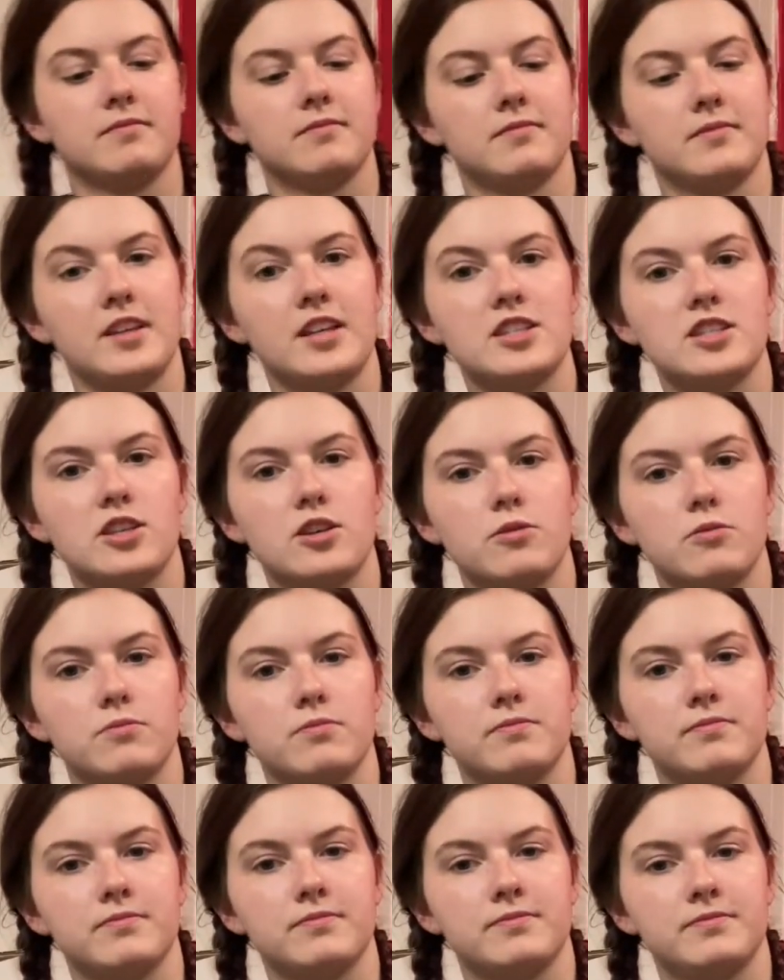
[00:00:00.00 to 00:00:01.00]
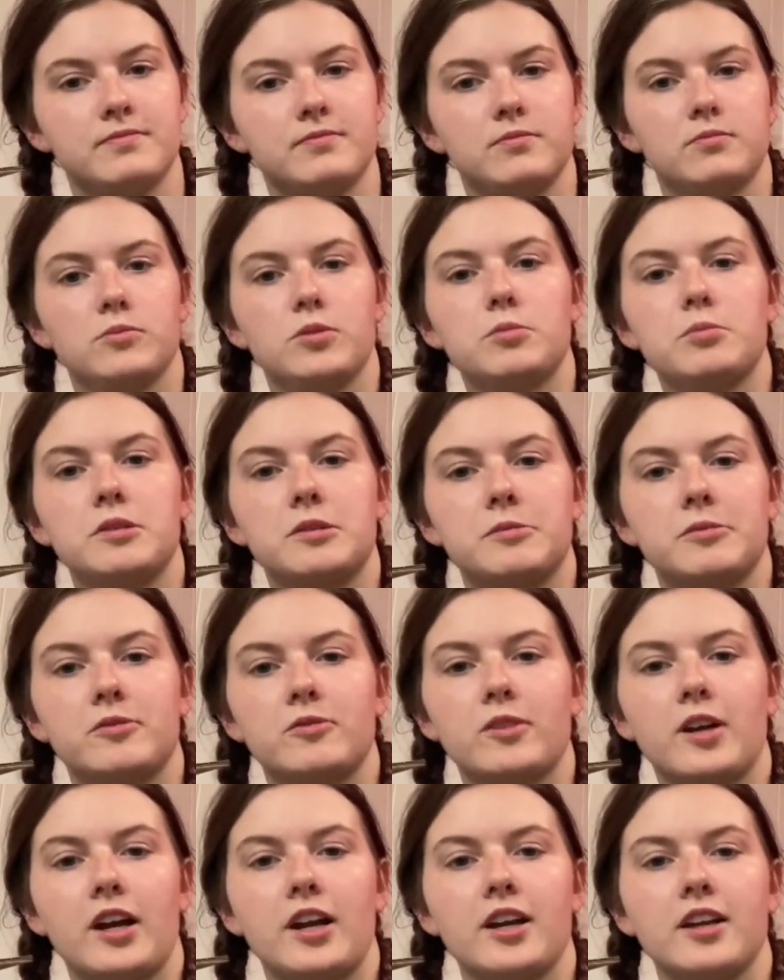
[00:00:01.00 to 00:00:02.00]
He's cute. We'll put him
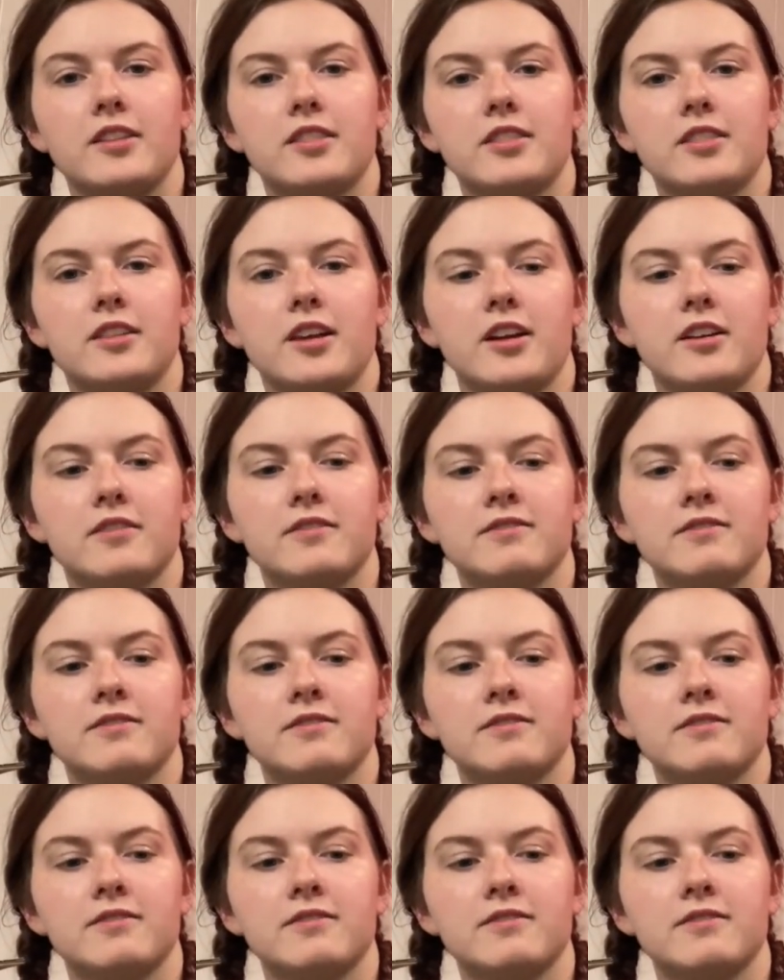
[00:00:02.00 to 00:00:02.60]
right there.